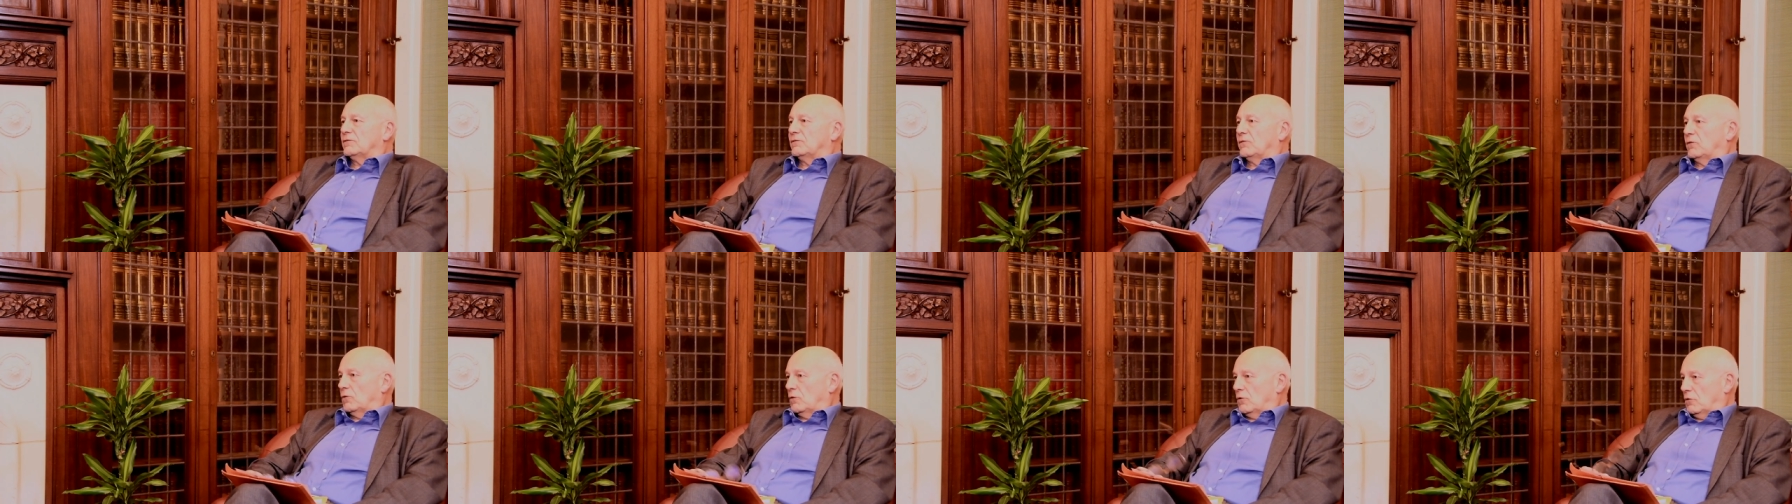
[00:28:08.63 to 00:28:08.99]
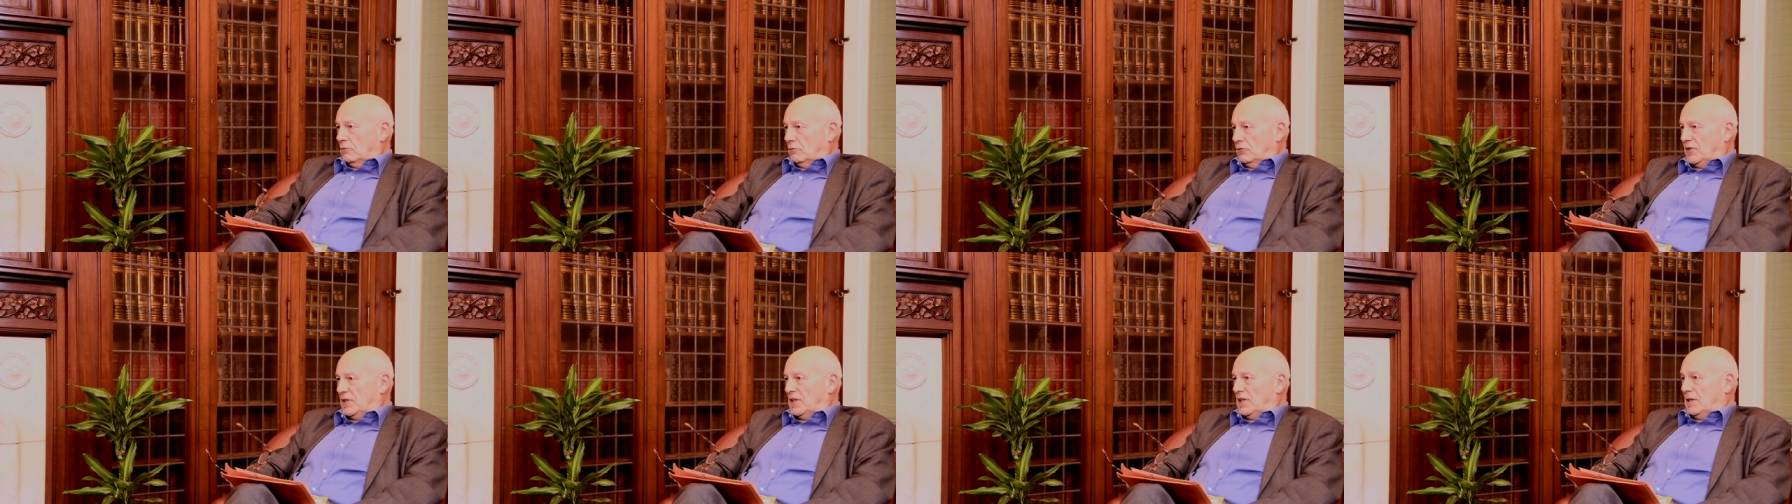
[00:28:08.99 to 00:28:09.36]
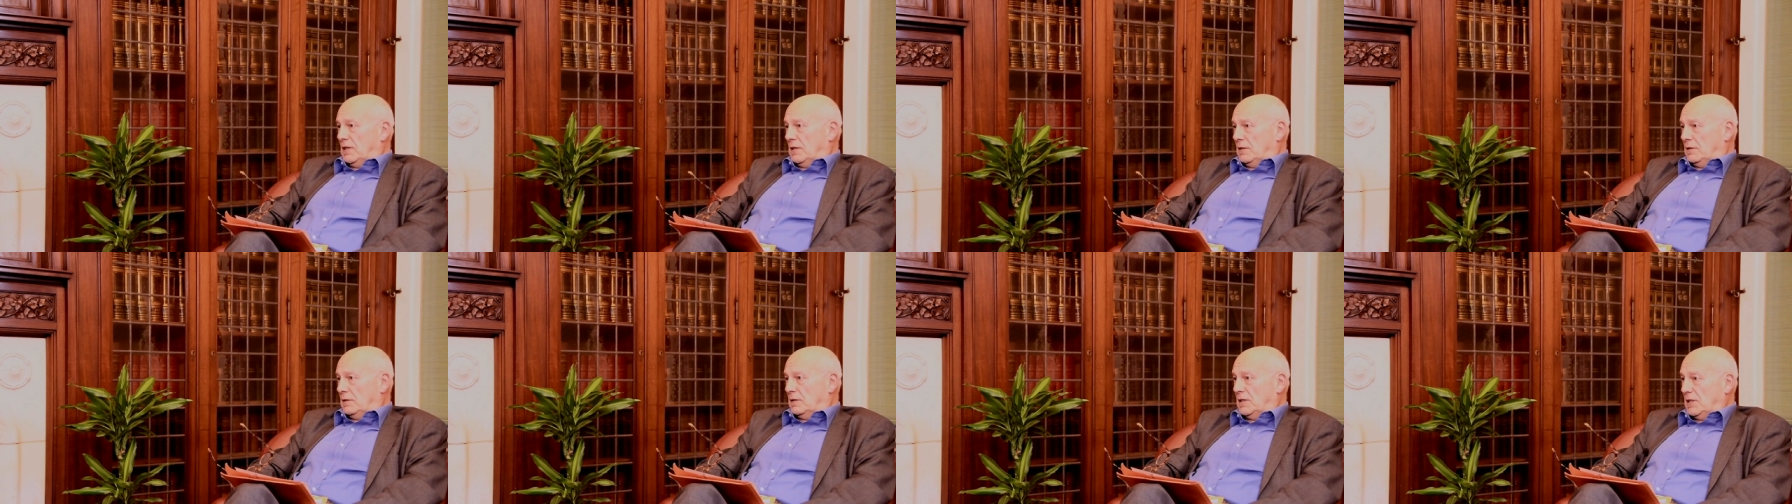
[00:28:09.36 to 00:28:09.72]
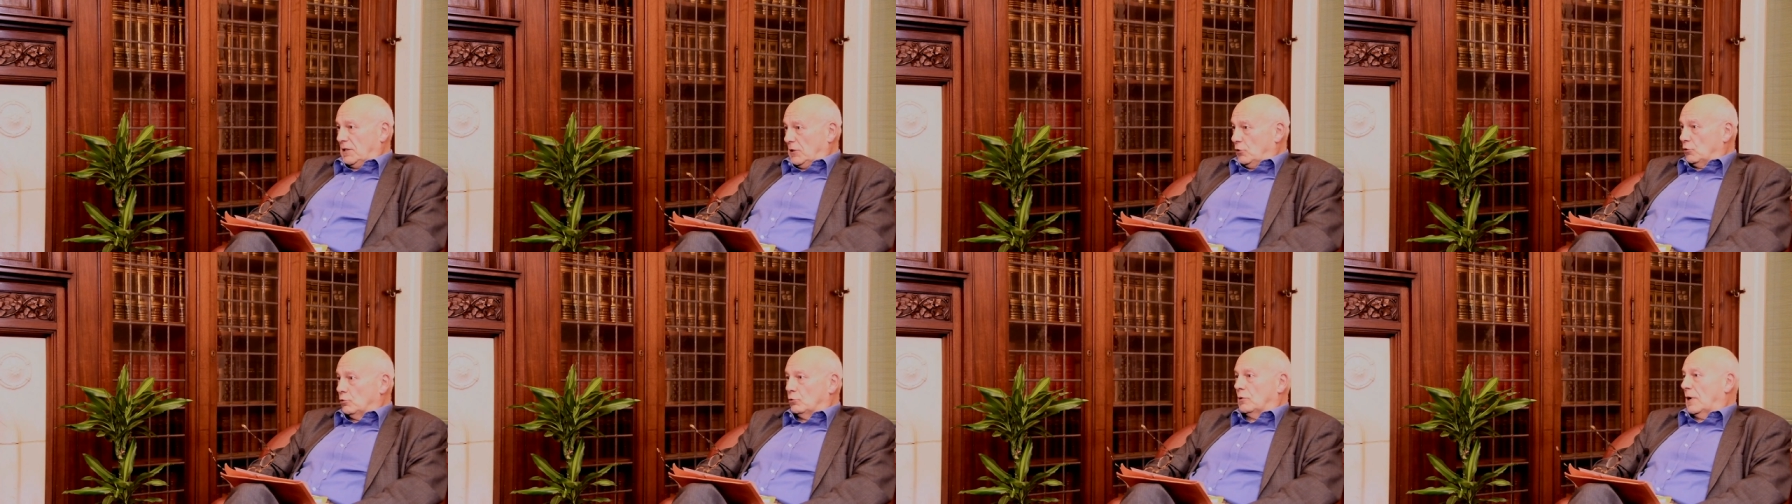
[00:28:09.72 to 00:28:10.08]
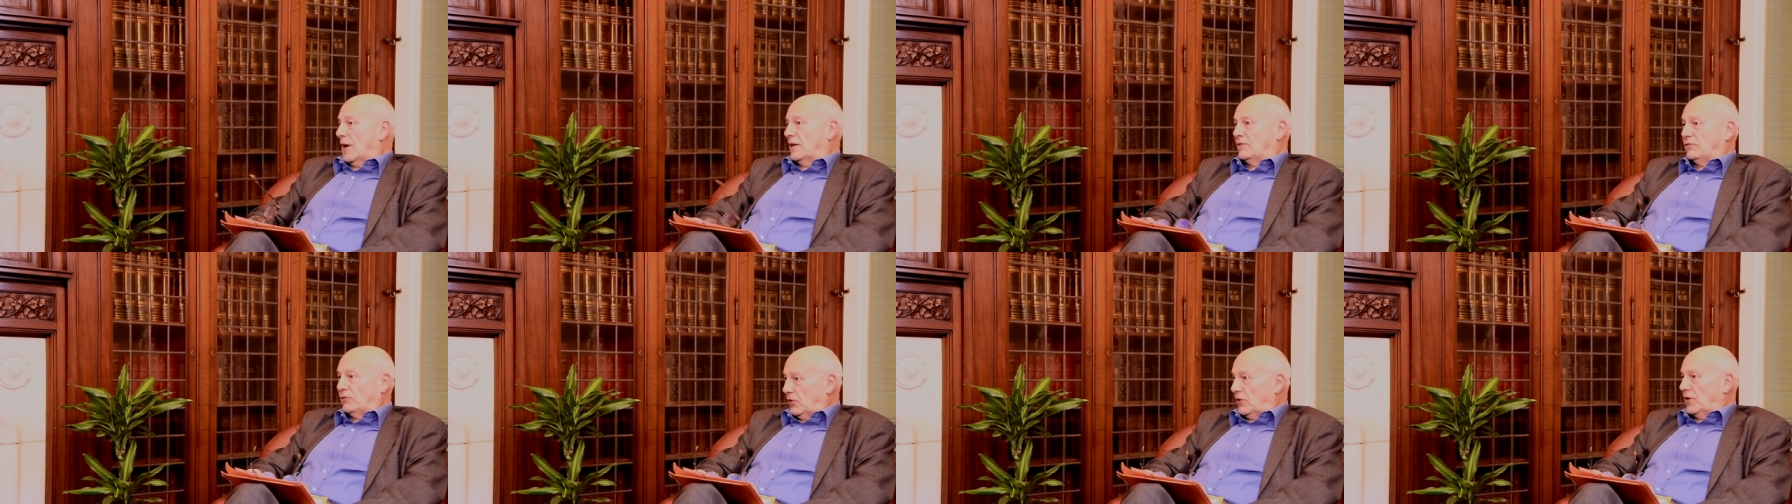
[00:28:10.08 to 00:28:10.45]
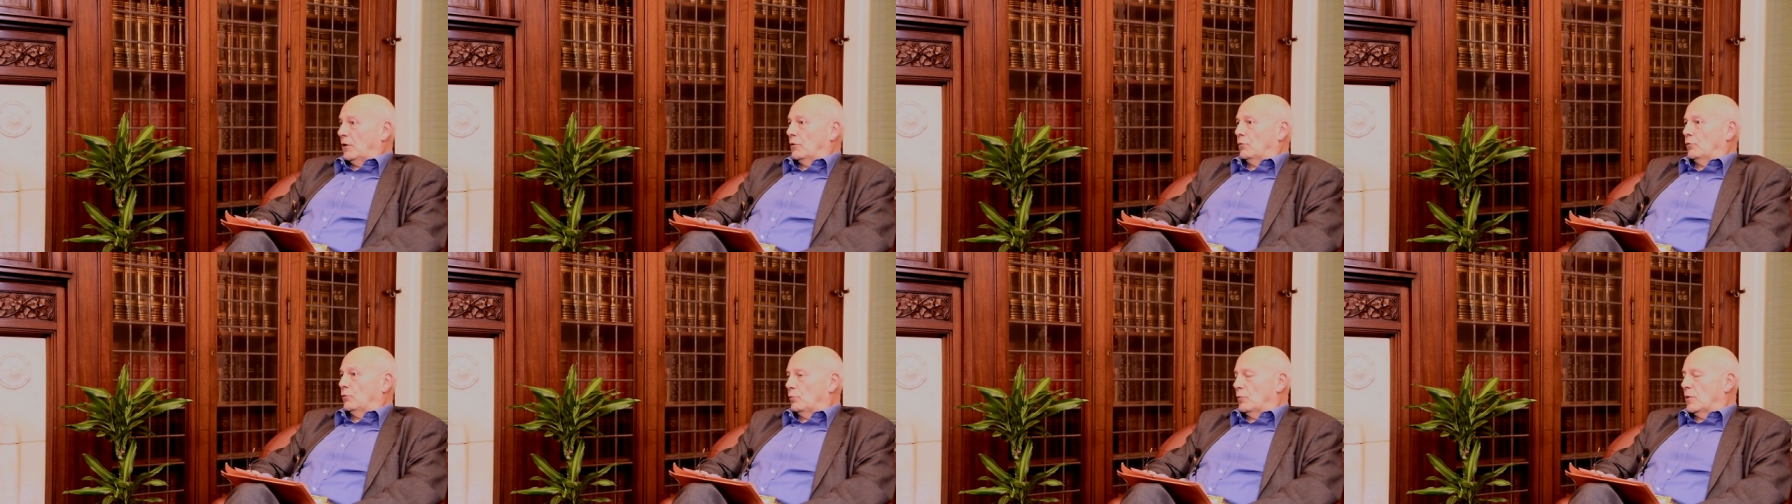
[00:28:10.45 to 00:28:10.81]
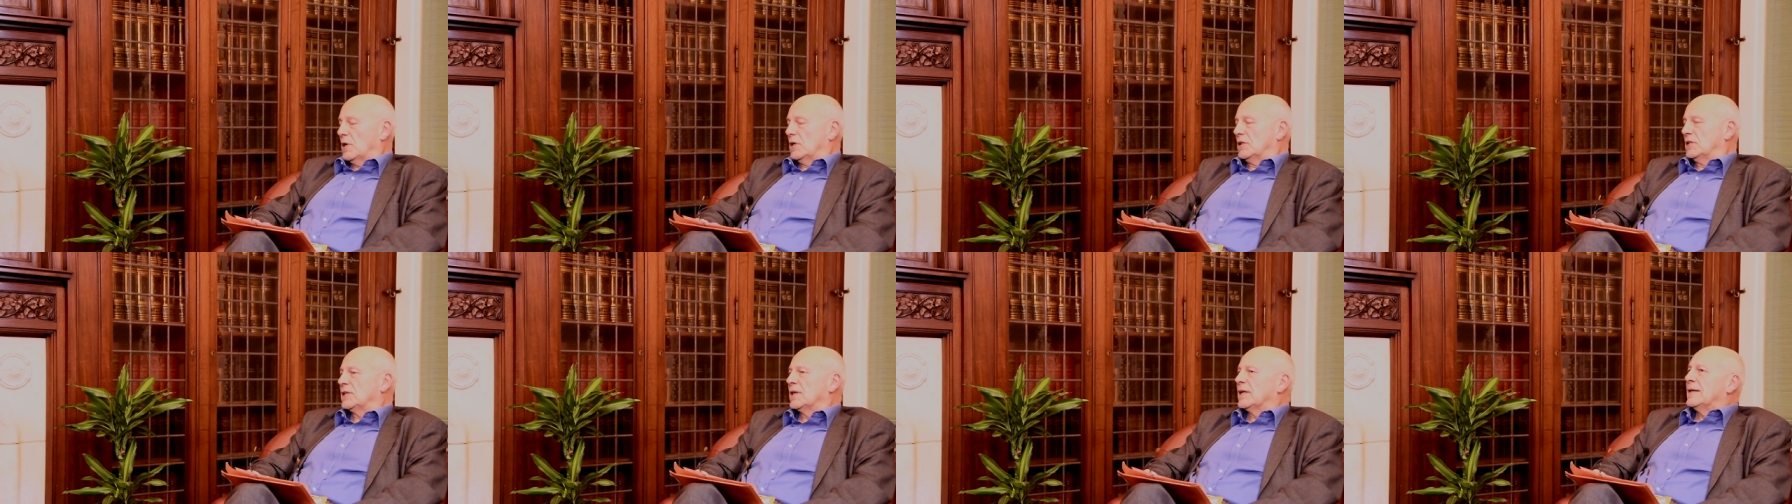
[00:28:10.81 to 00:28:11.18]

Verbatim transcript: for the EU, and for the whole world.